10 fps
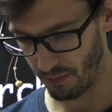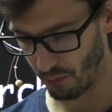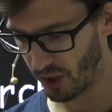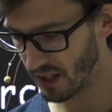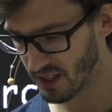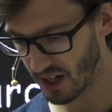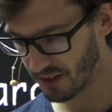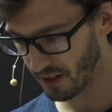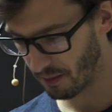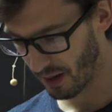We can start
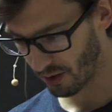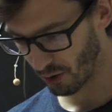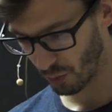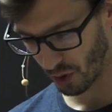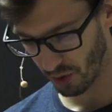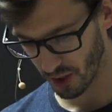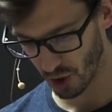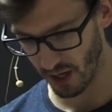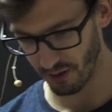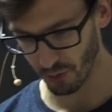it in the background. We don't
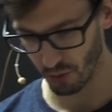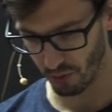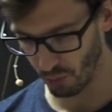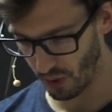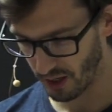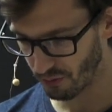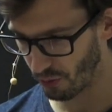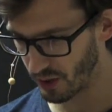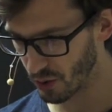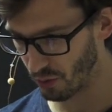actually have to wait for
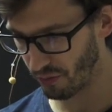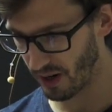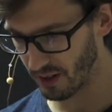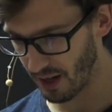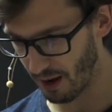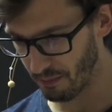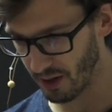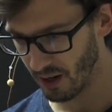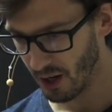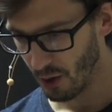it to finally
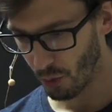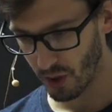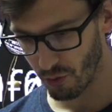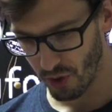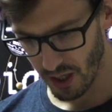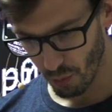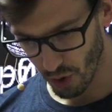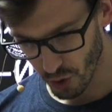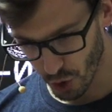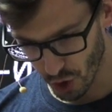happen. What I really
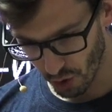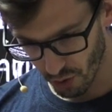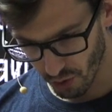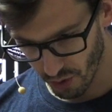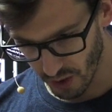want to show you